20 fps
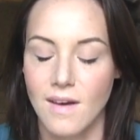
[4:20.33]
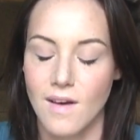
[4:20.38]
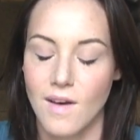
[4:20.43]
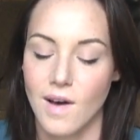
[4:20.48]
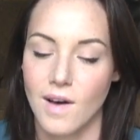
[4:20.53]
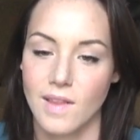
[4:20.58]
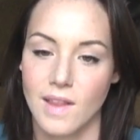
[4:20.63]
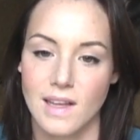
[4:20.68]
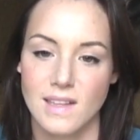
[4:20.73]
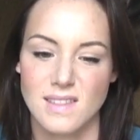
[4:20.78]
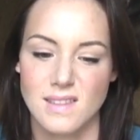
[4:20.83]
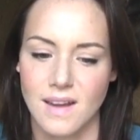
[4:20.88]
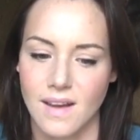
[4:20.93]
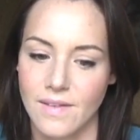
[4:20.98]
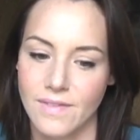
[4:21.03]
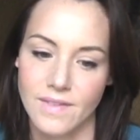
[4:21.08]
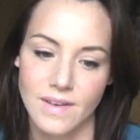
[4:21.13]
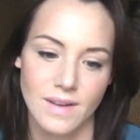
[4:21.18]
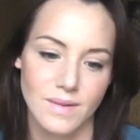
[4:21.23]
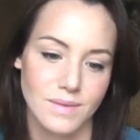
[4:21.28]
all that
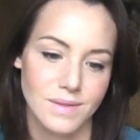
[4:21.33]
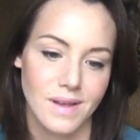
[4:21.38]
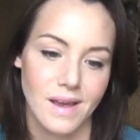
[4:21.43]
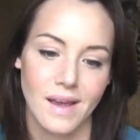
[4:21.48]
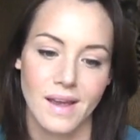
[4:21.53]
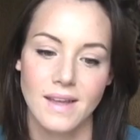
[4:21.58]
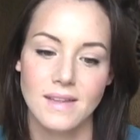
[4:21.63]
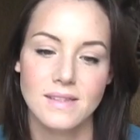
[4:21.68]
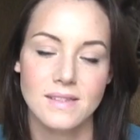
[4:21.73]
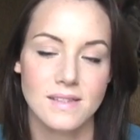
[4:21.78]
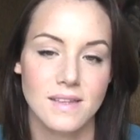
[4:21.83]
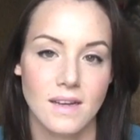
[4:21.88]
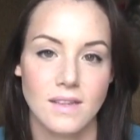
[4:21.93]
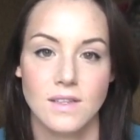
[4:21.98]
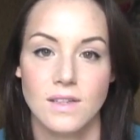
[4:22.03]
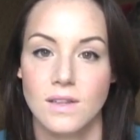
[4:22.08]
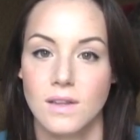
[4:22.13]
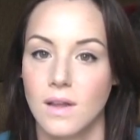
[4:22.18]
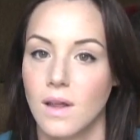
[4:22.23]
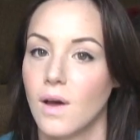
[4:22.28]
stuff, and he was it's such
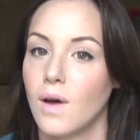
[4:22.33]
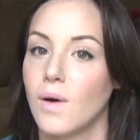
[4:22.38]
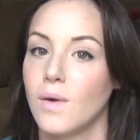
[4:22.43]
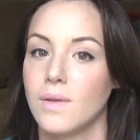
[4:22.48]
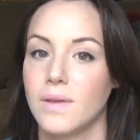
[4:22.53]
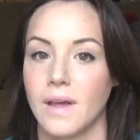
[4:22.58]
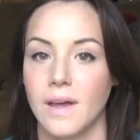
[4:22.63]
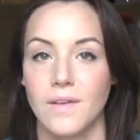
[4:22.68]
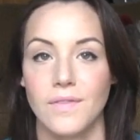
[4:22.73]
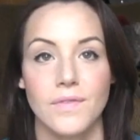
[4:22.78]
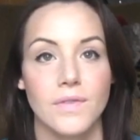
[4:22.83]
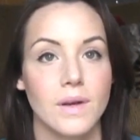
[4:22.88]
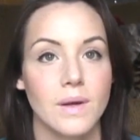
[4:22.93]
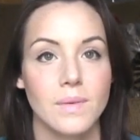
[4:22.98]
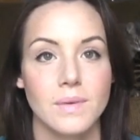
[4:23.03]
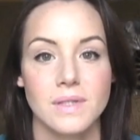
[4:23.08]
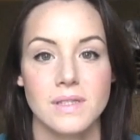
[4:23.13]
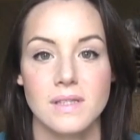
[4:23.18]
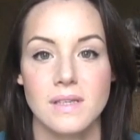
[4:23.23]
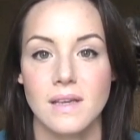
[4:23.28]
a low
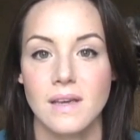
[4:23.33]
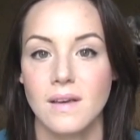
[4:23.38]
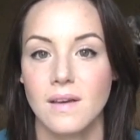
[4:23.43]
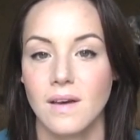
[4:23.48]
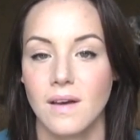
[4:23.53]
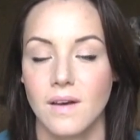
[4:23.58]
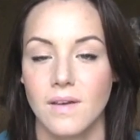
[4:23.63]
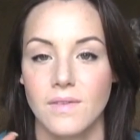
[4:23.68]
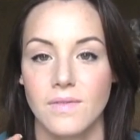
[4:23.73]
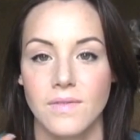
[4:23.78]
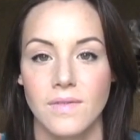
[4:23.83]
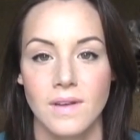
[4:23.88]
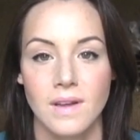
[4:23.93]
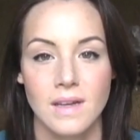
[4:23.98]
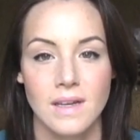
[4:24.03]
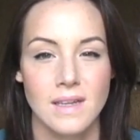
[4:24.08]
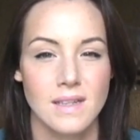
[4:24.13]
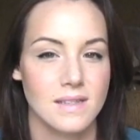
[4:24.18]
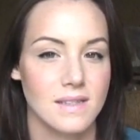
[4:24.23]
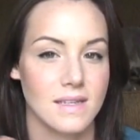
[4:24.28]
frequency of,
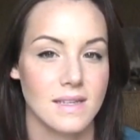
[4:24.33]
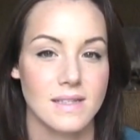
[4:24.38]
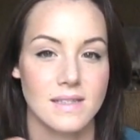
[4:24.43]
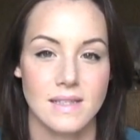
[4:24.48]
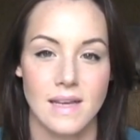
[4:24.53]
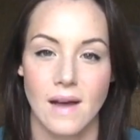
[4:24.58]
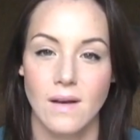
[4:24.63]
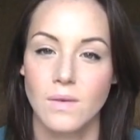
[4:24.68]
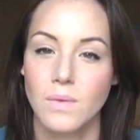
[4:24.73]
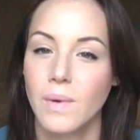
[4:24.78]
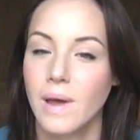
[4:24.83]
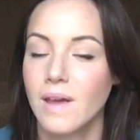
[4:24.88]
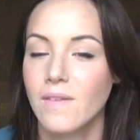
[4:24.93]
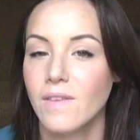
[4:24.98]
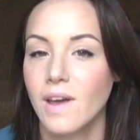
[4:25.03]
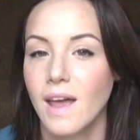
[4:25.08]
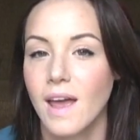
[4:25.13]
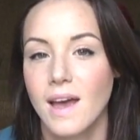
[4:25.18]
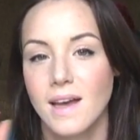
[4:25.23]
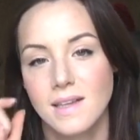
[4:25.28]
it's a sound wave,
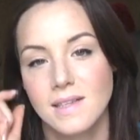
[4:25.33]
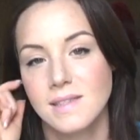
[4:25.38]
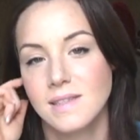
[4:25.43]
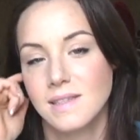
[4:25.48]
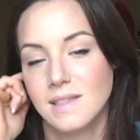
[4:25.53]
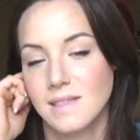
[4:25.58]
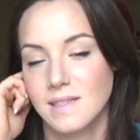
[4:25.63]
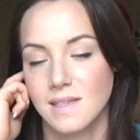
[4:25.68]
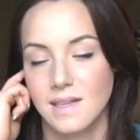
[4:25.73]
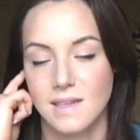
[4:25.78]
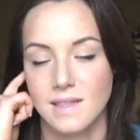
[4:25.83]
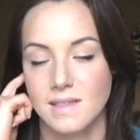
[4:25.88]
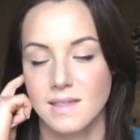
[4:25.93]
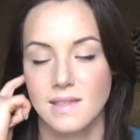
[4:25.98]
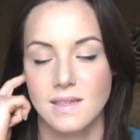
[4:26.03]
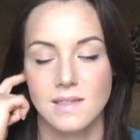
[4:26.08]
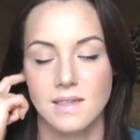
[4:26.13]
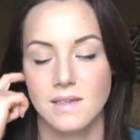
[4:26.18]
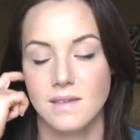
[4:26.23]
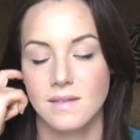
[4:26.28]
I guess, and he said it's
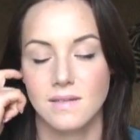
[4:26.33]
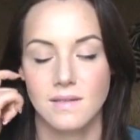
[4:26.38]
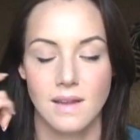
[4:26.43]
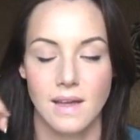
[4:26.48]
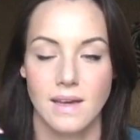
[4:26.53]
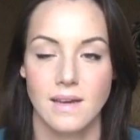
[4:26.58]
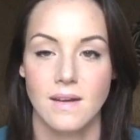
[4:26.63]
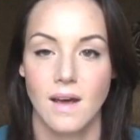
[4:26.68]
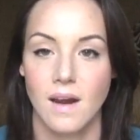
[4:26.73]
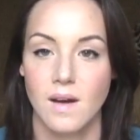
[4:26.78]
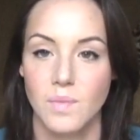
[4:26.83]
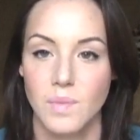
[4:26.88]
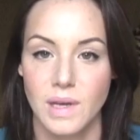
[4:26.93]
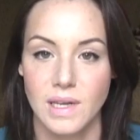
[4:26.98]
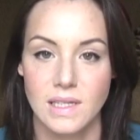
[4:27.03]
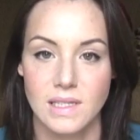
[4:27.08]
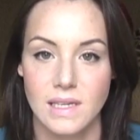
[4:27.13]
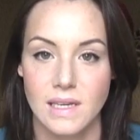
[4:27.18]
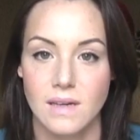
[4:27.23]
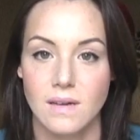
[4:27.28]
such not a
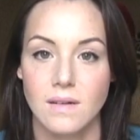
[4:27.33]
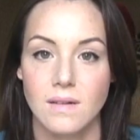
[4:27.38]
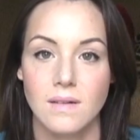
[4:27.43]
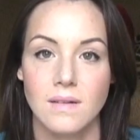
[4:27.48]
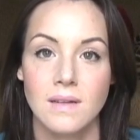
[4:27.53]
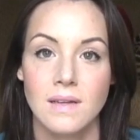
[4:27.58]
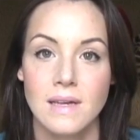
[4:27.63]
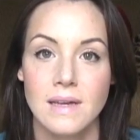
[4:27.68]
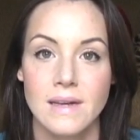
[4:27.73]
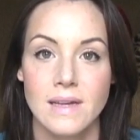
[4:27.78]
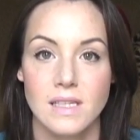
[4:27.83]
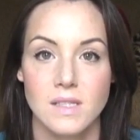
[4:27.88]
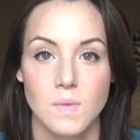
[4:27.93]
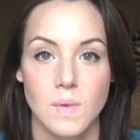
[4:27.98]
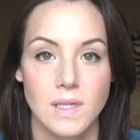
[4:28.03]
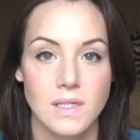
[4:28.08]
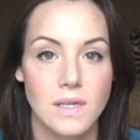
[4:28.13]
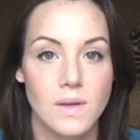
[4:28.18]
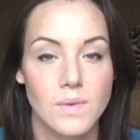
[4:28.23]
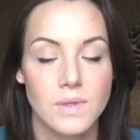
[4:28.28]
big deal,
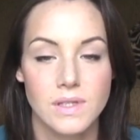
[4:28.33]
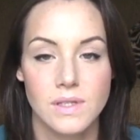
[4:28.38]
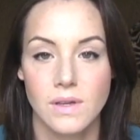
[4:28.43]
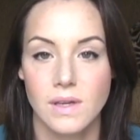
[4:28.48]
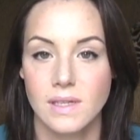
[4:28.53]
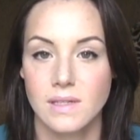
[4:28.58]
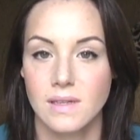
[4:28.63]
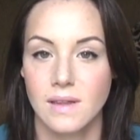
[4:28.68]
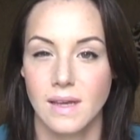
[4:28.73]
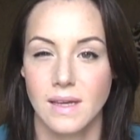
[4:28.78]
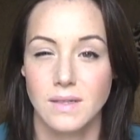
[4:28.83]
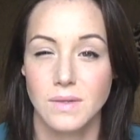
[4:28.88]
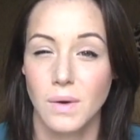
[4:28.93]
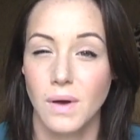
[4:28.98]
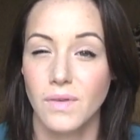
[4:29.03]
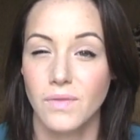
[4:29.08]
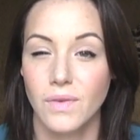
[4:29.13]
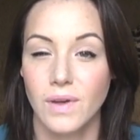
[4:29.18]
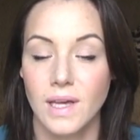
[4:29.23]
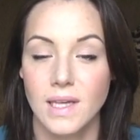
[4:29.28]
especially once you get to
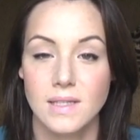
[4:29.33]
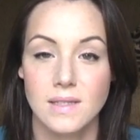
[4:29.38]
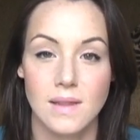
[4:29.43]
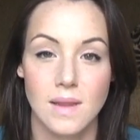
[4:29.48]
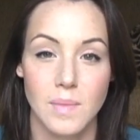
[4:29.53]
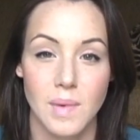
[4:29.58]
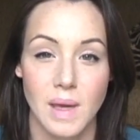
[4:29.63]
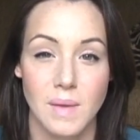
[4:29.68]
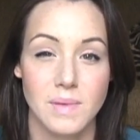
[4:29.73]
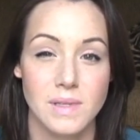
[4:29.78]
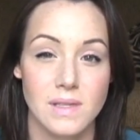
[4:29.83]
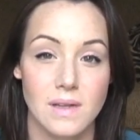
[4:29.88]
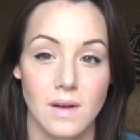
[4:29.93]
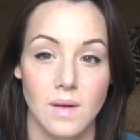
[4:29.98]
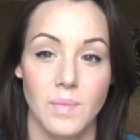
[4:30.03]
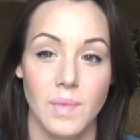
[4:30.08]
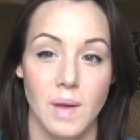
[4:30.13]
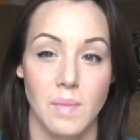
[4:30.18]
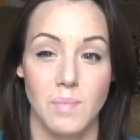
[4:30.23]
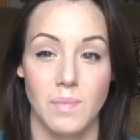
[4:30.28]
12 weeks and the baby's a little
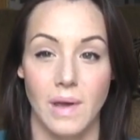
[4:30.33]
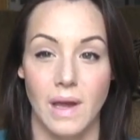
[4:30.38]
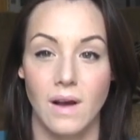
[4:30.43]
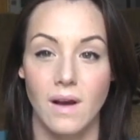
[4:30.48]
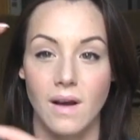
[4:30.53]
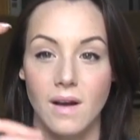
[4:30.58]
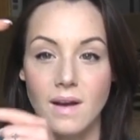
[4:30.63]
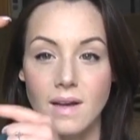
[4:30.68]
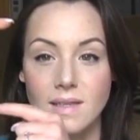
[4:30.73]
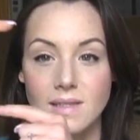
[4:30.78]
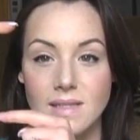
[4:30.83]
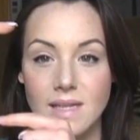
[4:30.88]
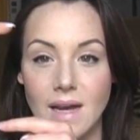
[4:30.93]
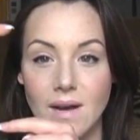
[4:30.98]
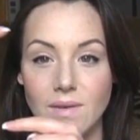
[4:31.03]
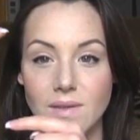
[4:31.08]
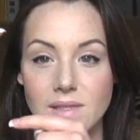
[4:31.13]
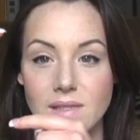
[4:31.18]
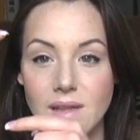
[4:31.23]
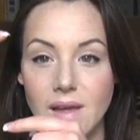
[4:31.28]
bit bigger, because
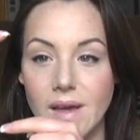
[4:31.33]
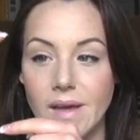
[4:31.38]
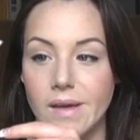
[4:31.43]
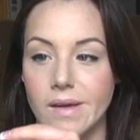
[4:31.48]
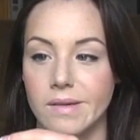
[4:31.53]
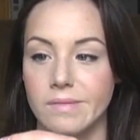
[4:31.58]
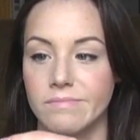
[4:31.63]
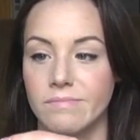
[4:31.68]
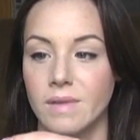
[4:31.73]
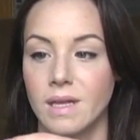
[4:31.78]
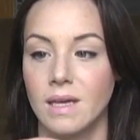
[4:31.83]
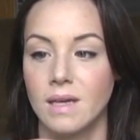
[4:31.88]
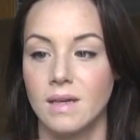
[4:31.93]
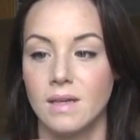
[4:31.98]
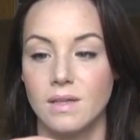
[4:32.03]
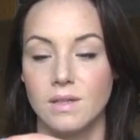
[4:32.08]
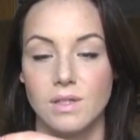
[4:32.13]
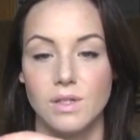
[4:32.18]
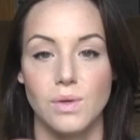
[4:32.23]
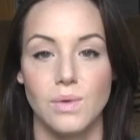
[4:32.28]
now it's
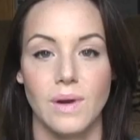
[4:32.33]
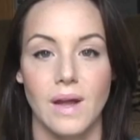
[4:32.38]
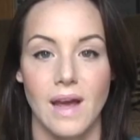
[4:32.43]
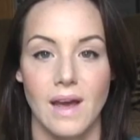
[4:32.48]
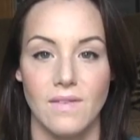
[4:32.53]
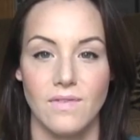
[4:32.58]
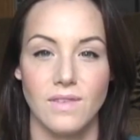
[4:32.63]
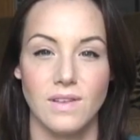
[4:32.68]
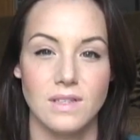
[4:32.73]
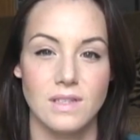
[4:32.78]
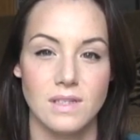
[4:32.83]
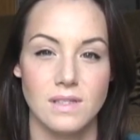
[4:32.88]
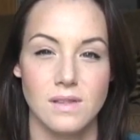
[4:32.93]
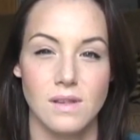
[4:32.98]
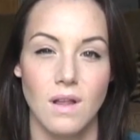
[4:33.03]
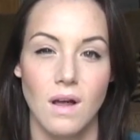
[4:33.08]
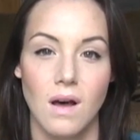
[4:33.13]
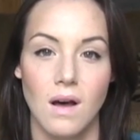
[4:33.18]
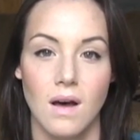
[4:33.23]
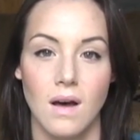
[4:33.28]
2.5 inches
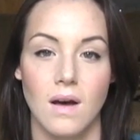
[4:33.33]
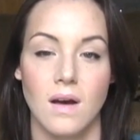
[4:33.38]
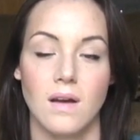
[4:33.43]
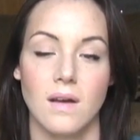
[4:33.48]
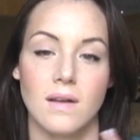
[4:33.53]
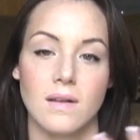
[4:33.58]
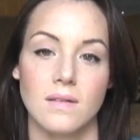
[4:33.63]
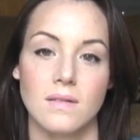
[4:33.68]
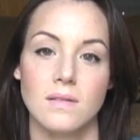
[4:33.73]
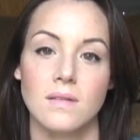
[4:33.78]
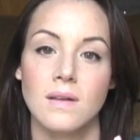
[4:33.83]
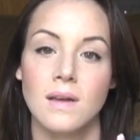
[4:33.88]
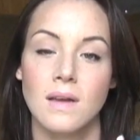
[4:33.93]
long, and